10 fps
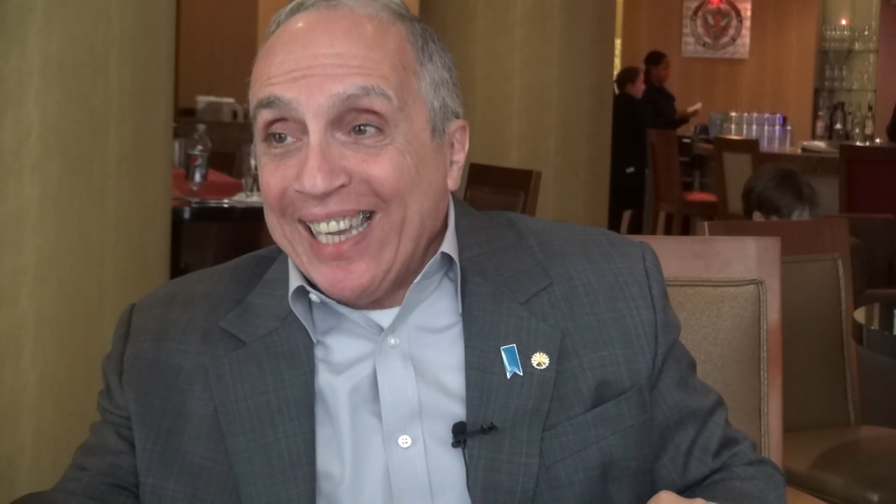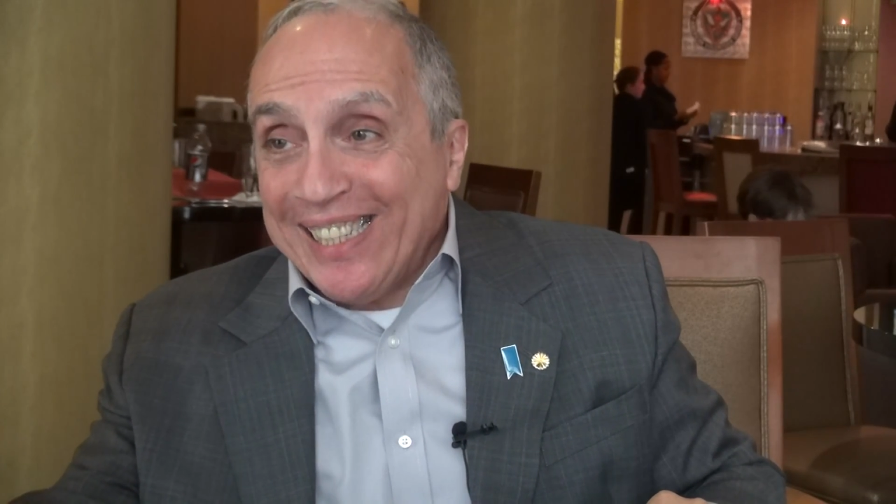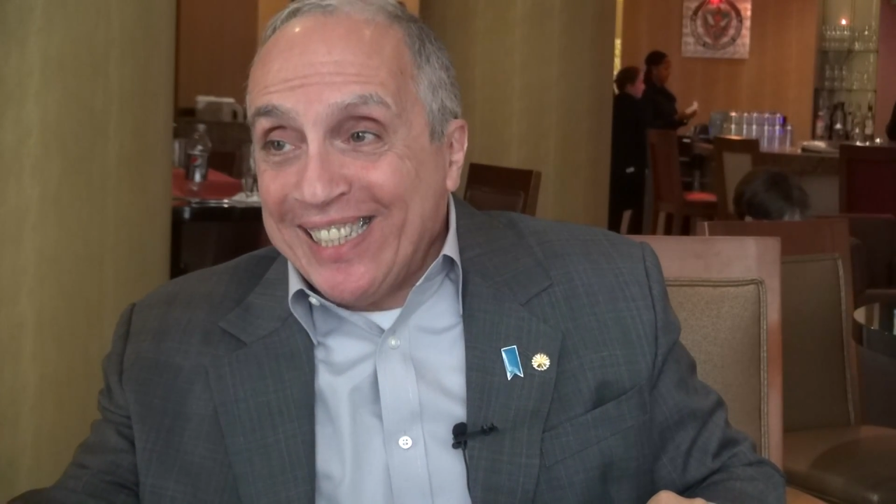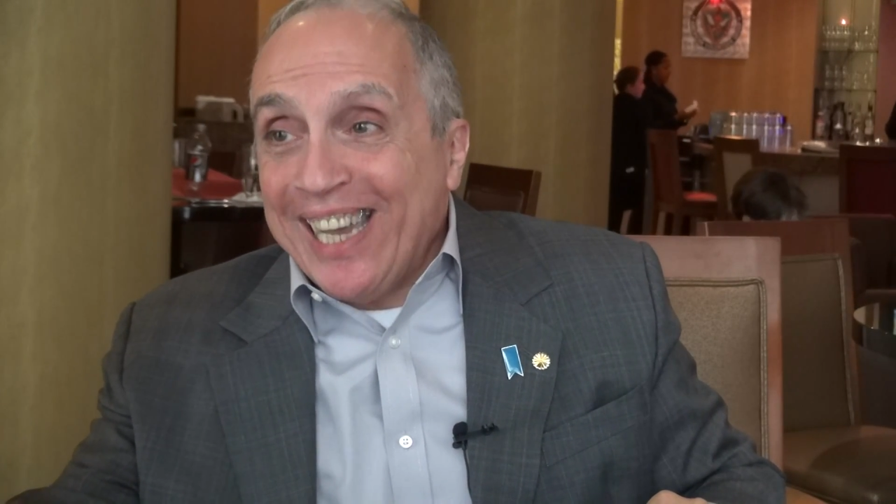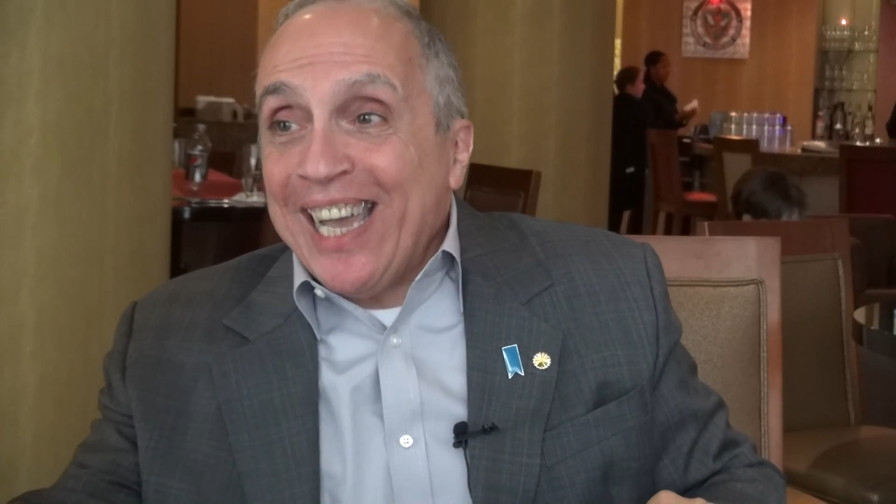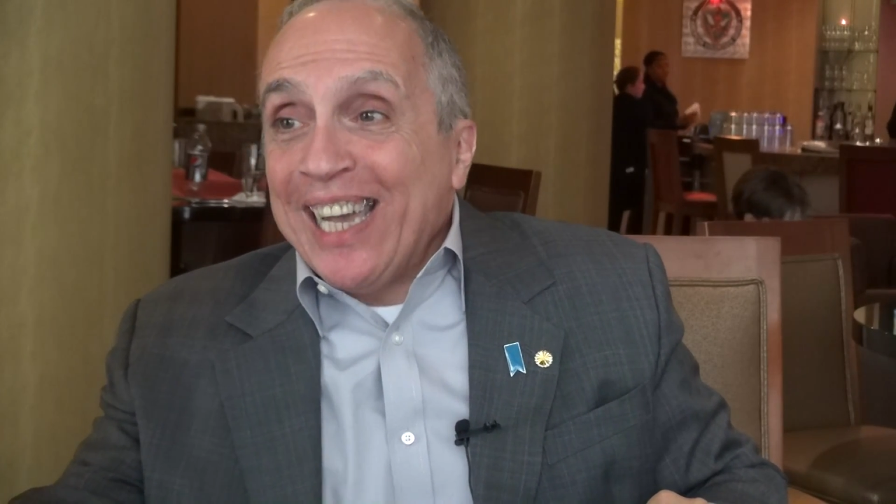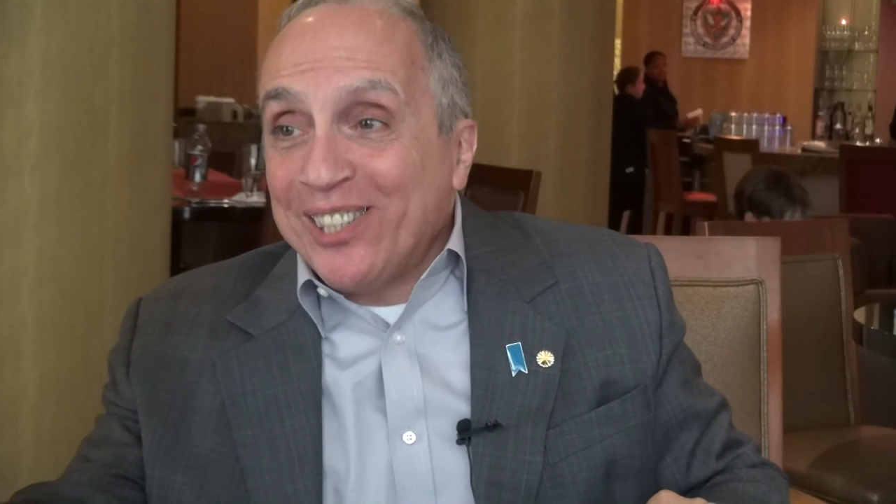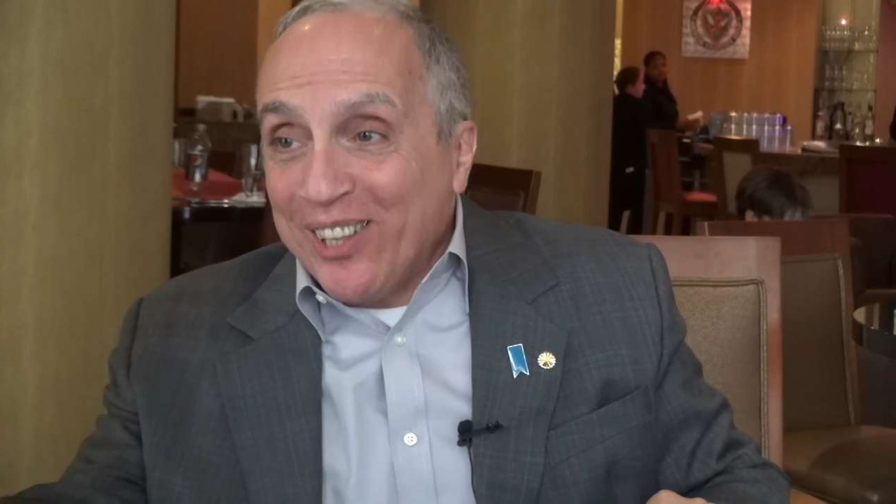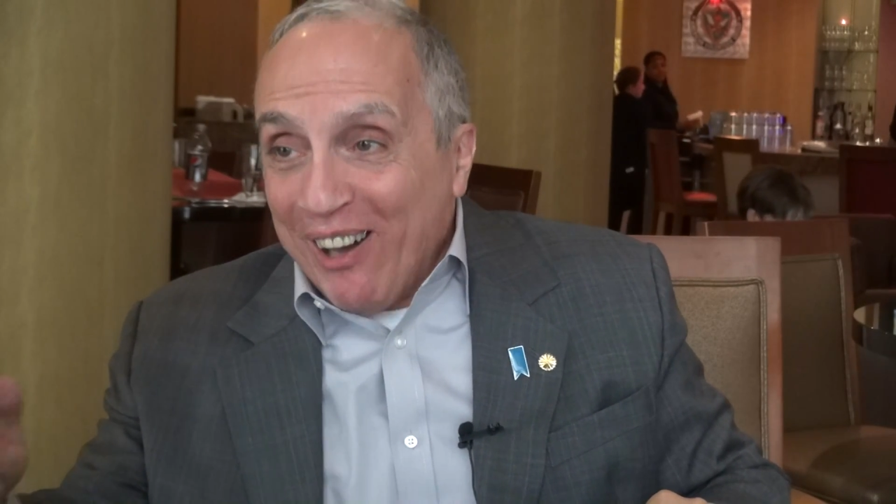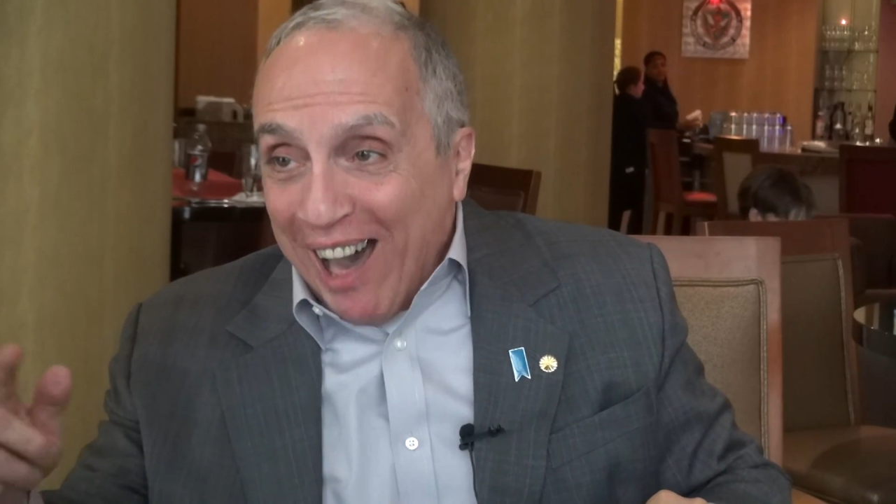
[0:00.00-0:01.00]
you see?
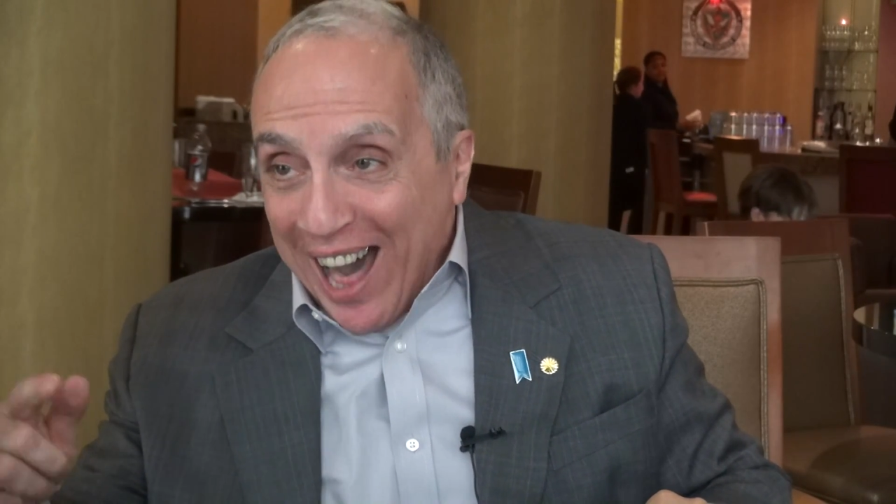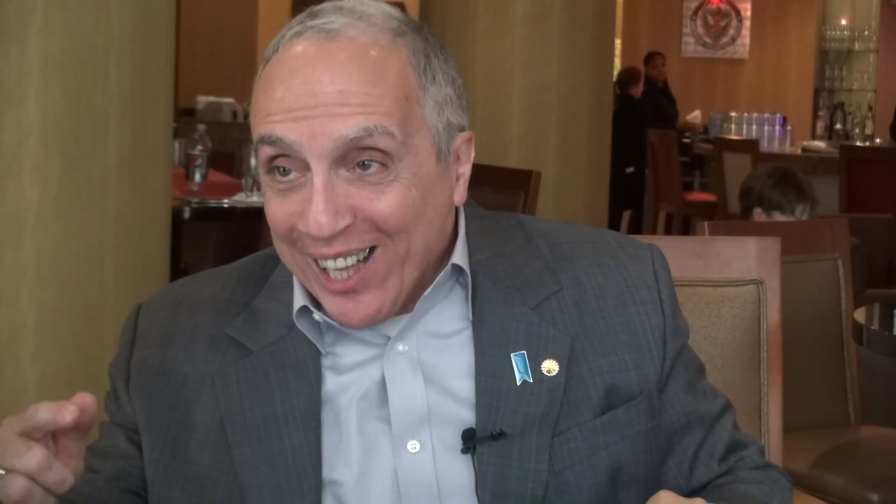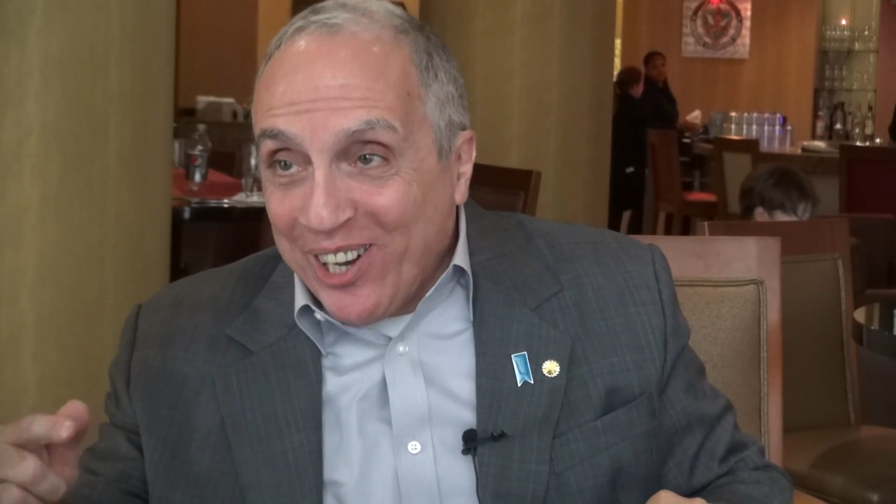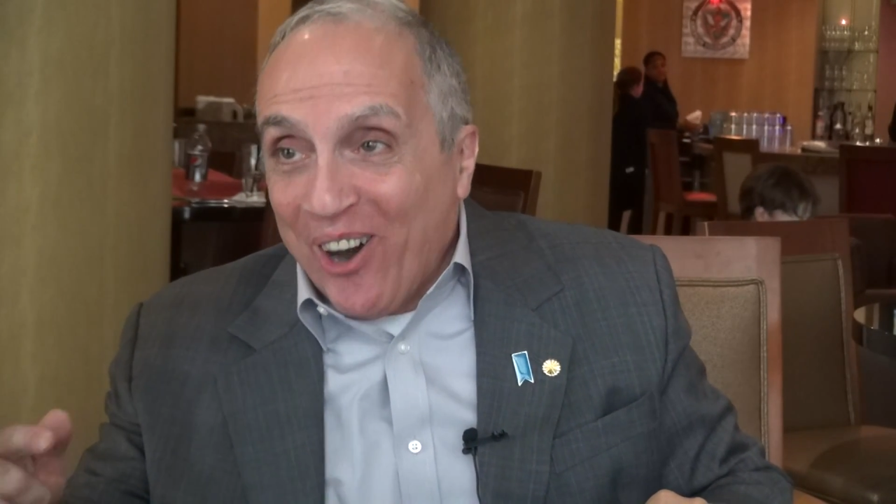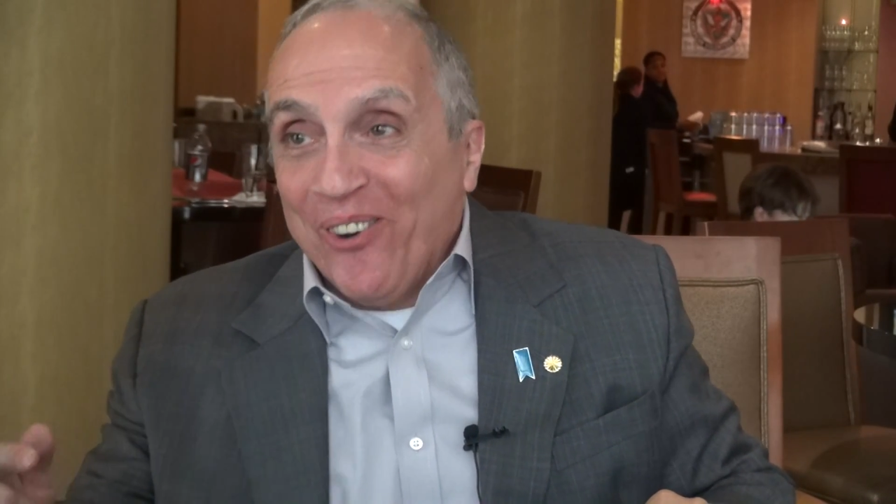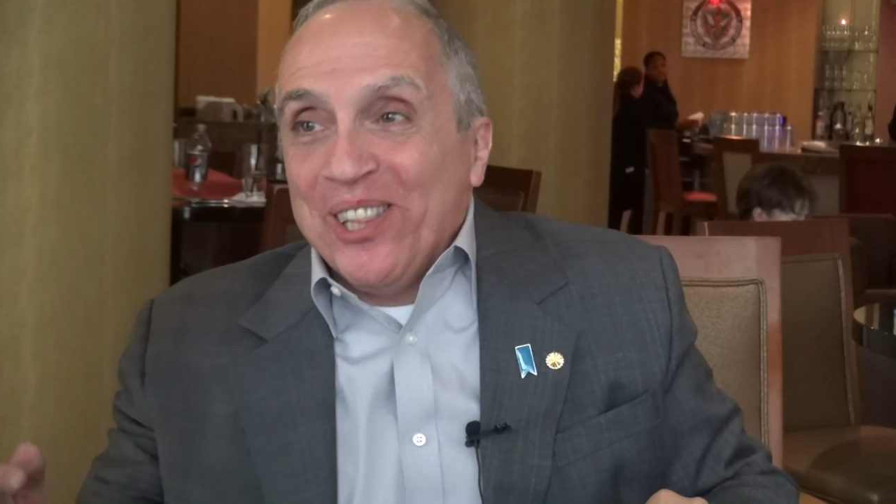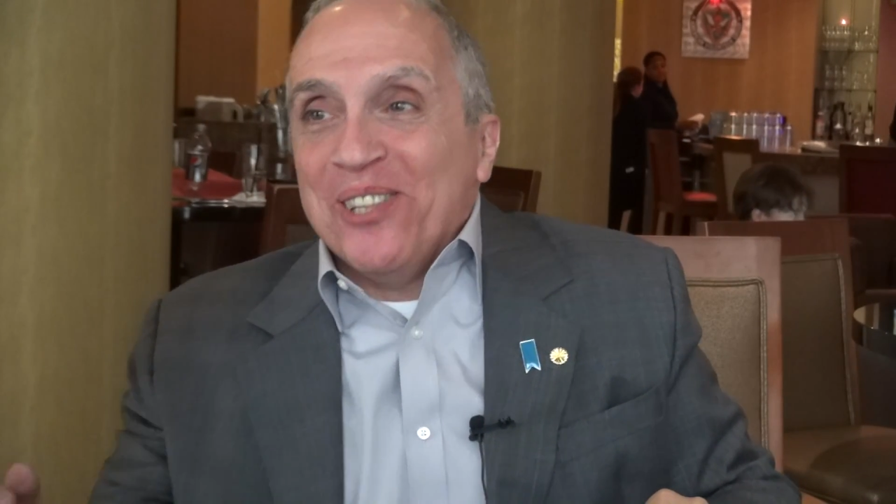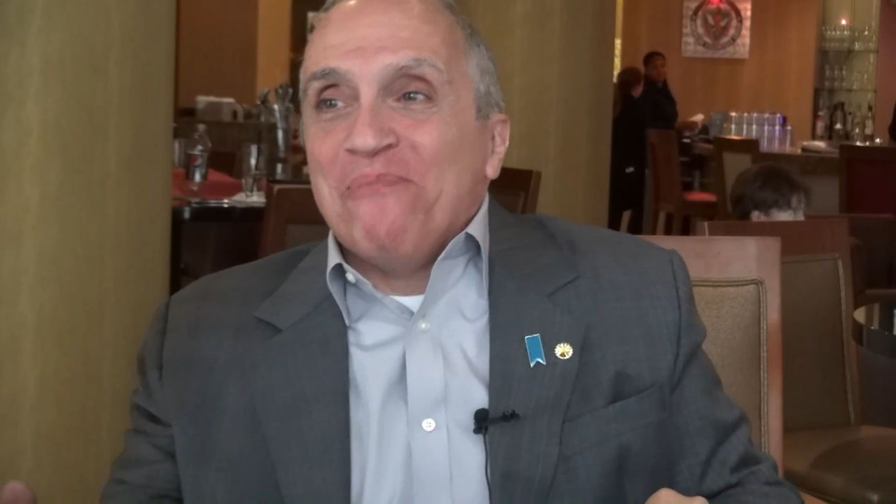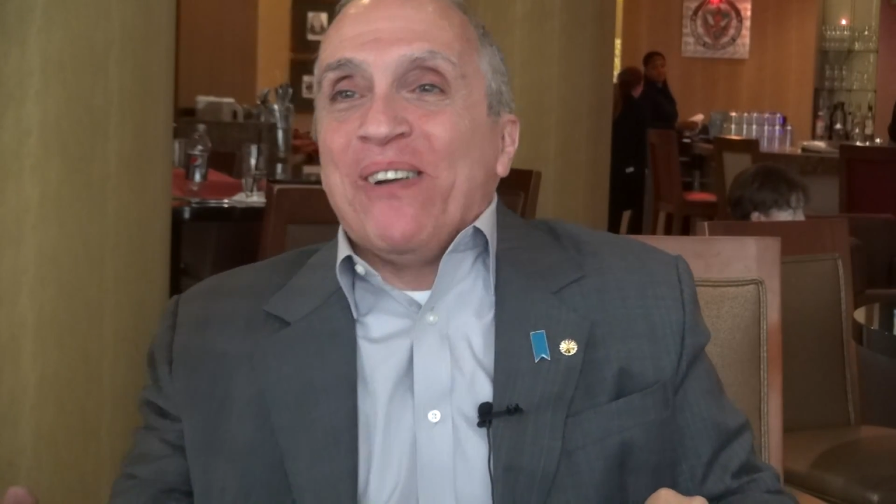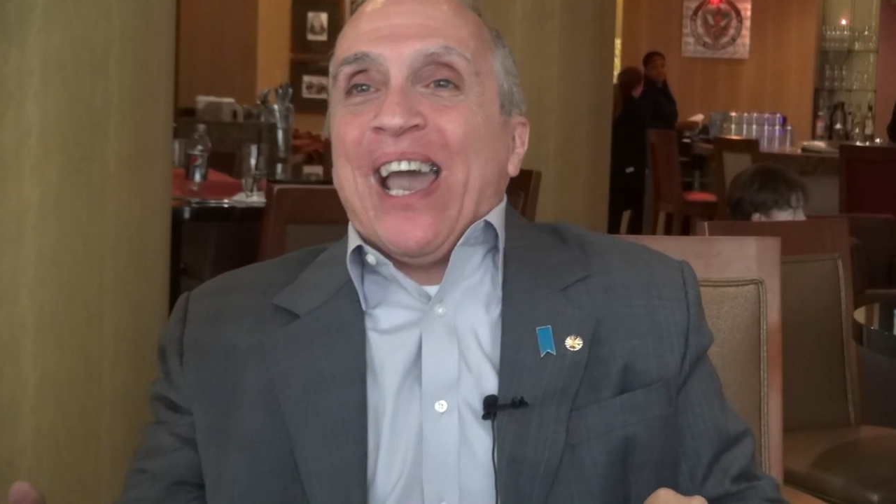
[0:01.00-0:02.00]
So now I'll go in
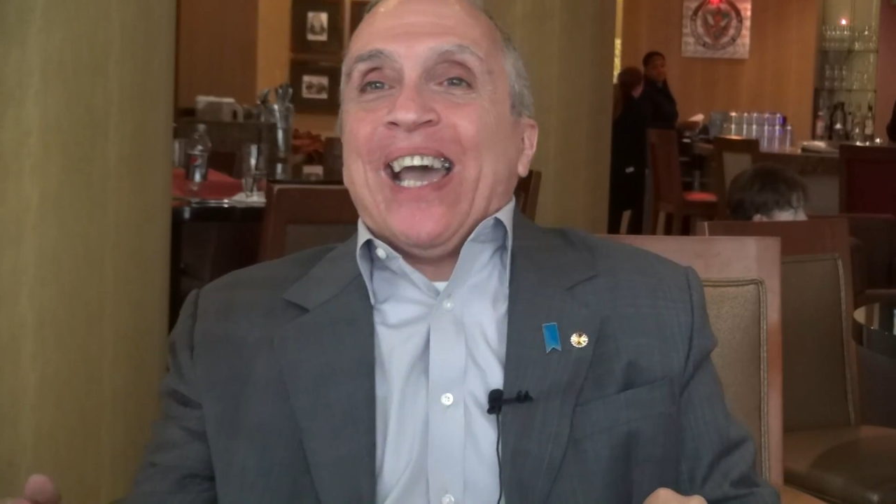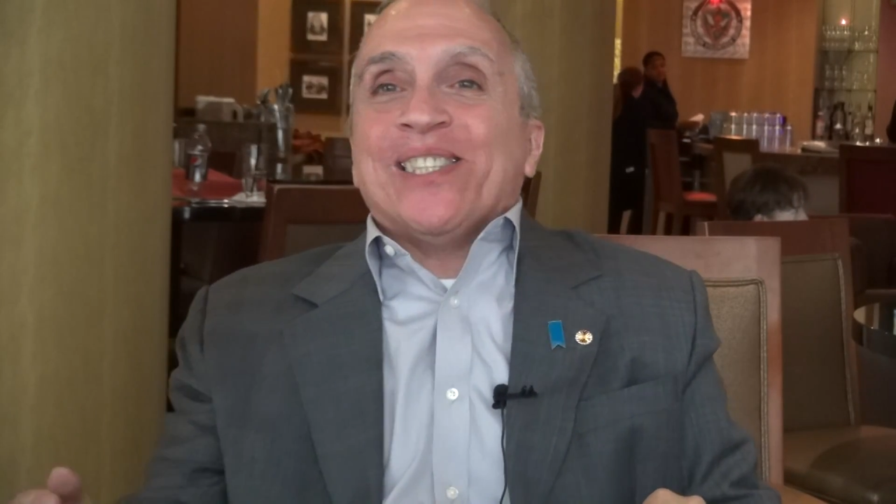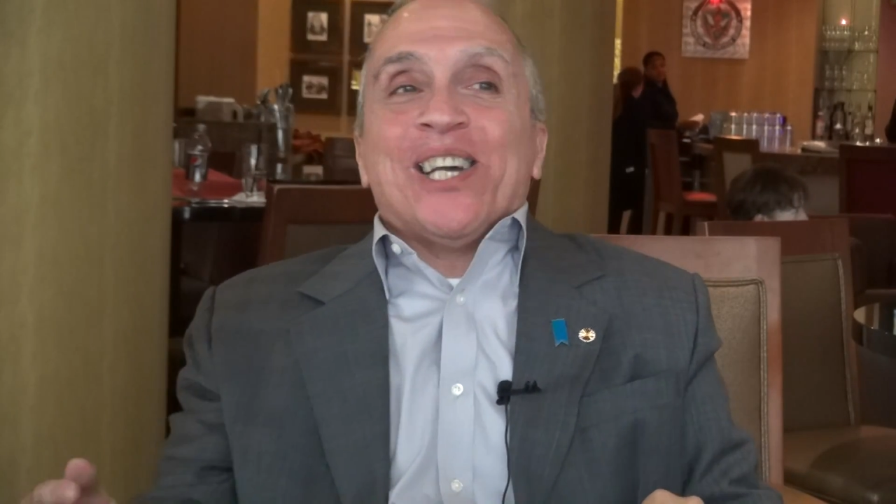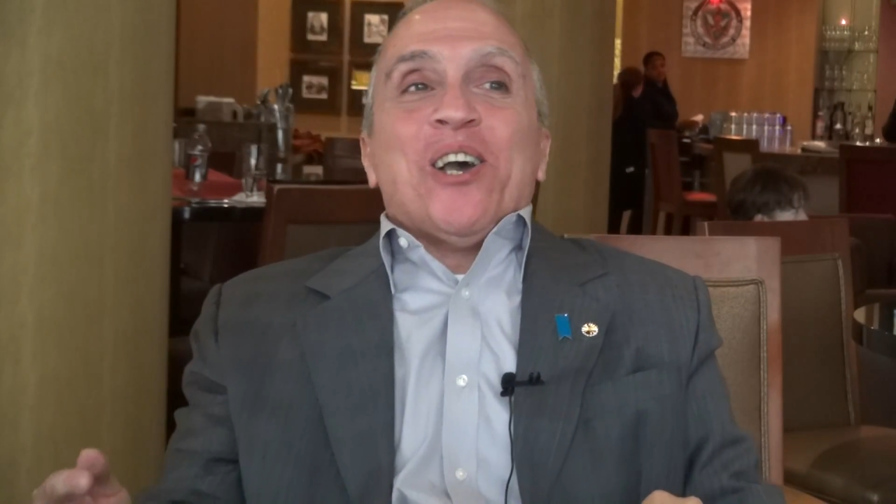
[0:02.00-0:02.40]
the past.